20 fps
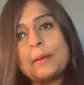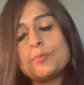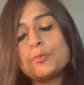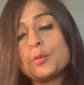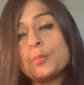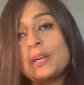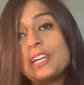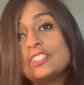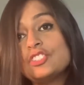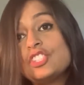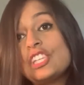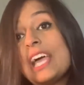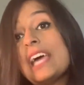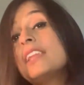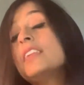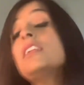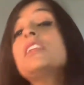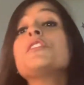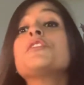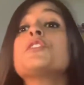to my
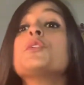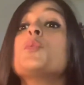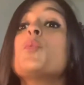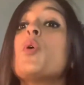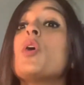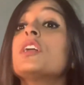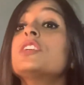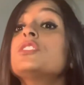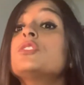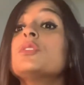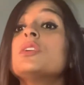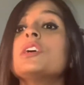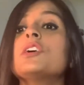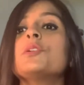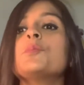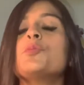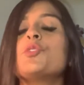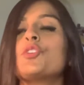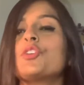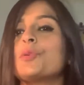channel if you want to
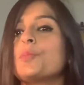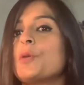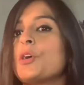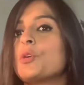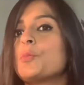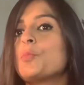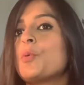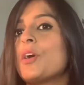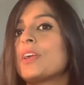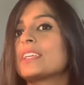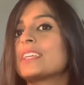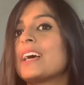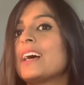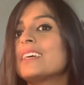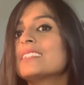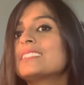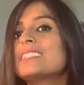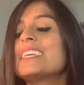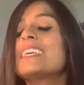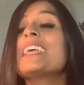learn more about
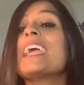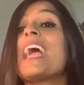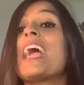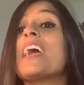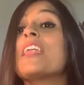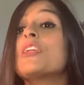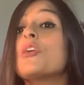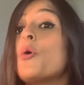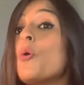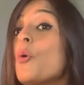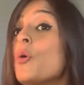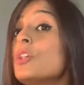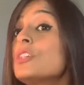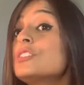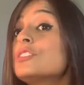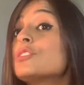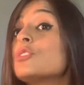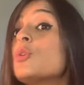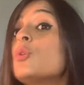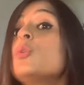podcasting, and
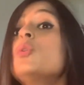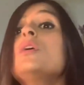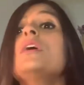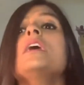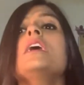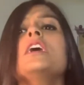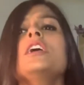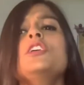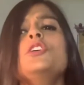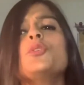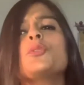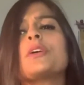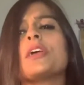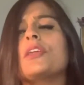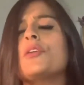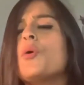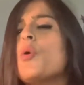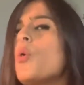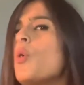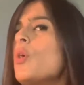also you
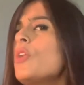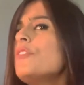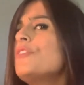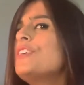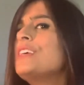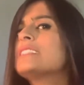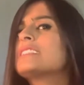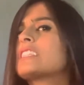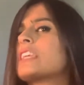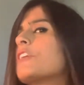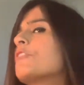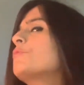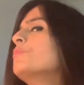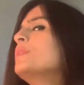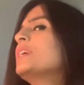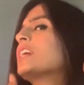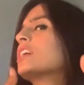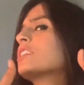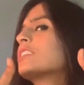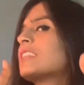can always give
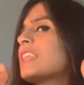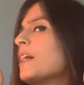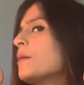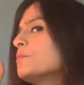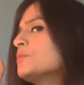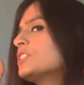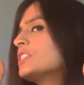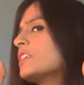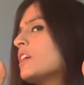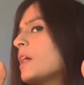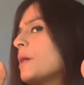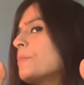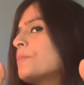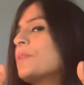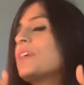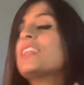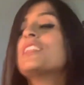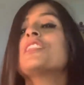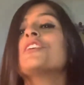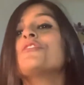me a thumbs
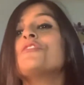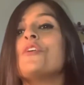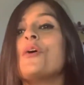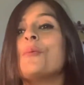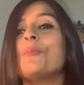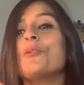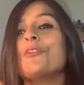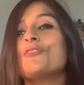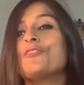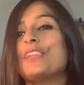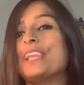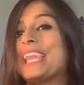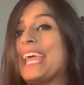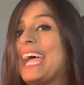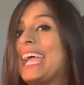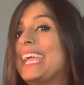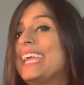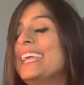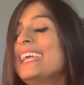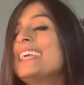up in the form of a
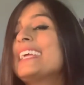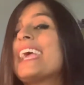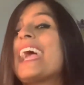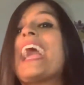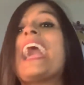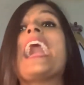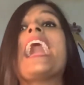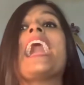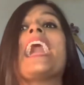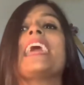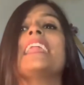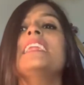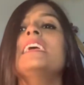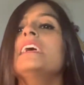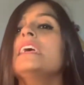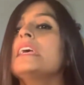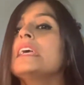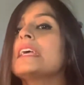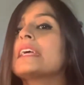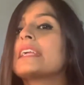like and
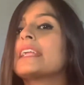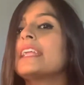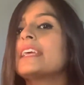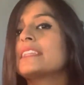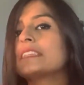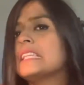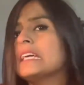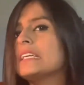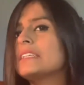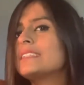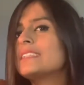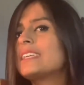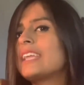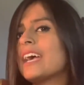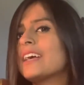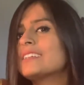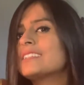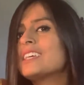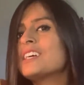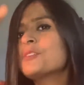click that
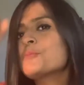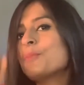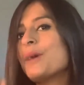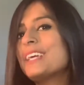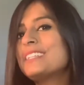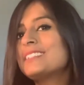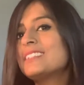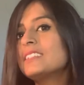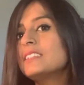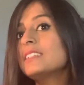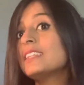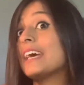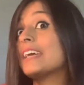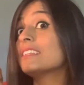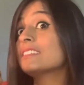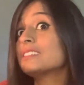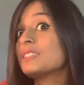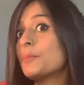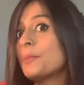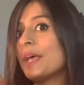dun button, that
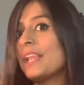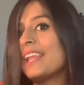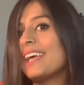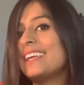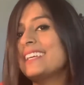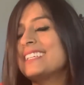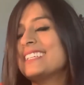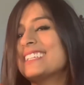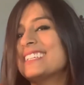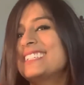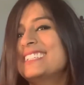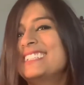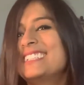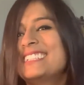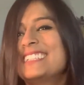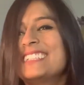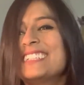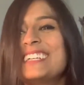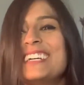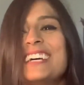is the bell icon.